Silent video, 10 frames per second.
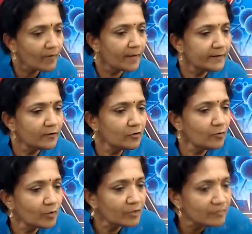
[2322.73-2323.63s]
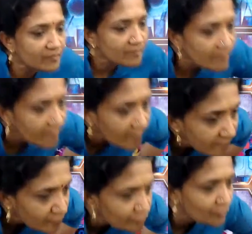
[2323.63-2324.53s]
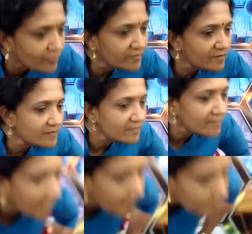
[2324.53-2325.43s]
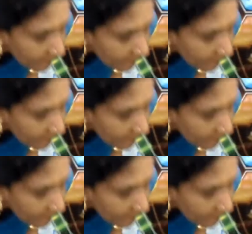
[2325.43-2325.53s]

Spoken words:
I don't know what is Schrodinger time